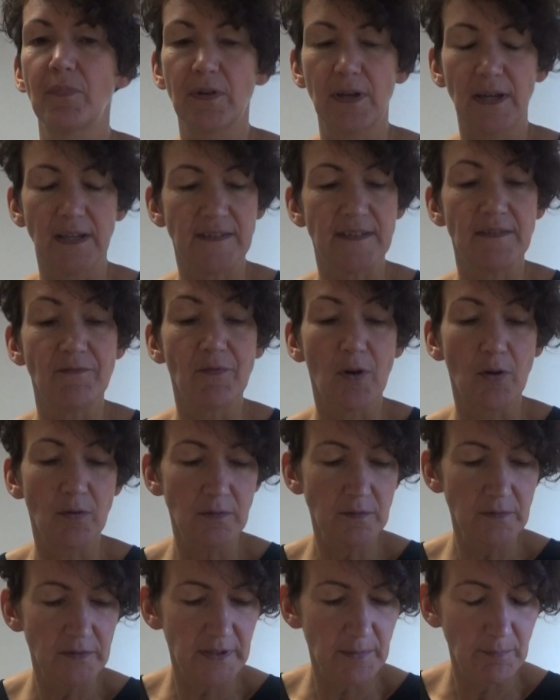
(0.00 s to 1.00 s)
is
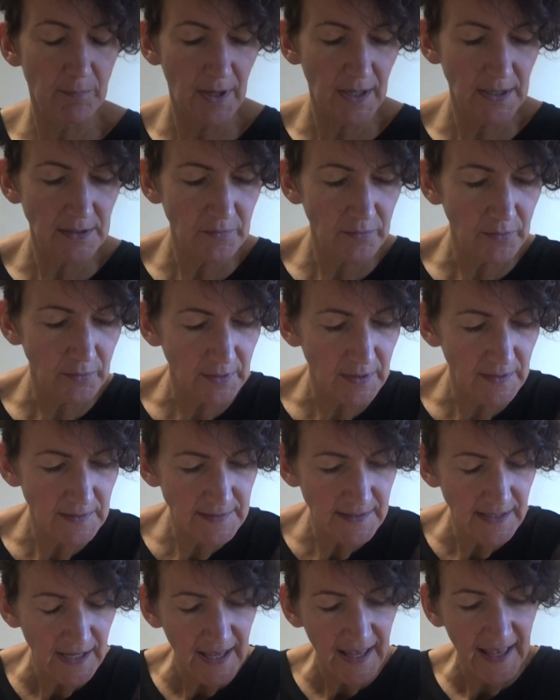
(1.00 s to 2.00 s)
involved in
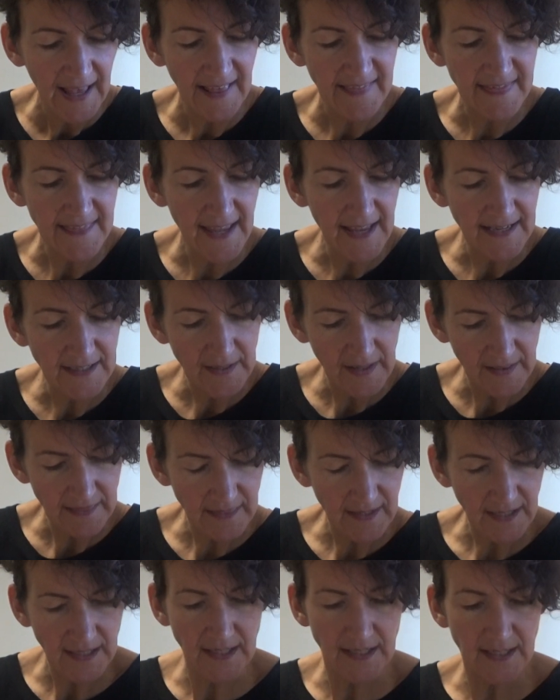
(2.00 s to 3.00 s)
mindfulness, and then
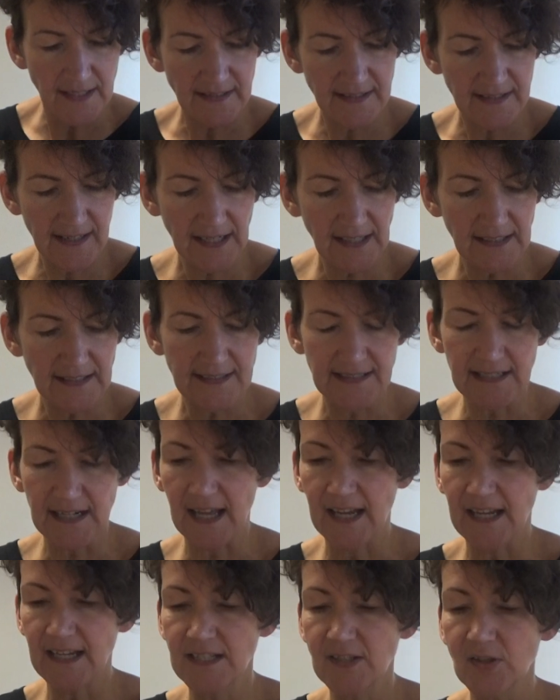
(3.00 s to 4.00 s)
the second
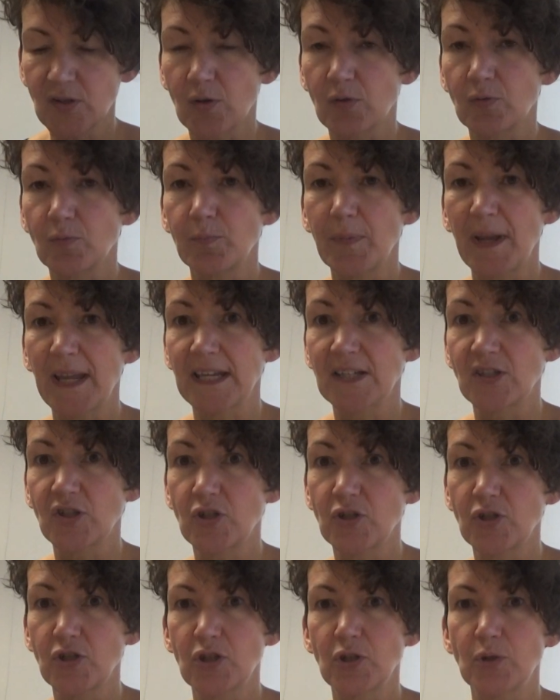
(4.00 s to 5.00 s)
slide on
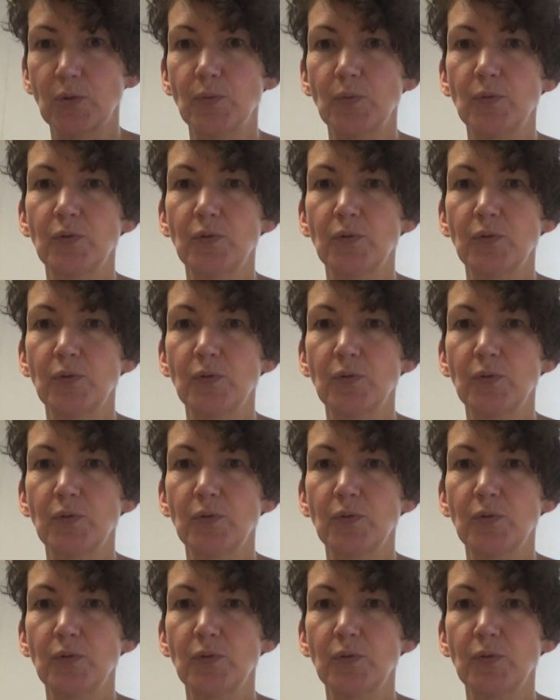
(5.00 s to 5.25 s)
page 2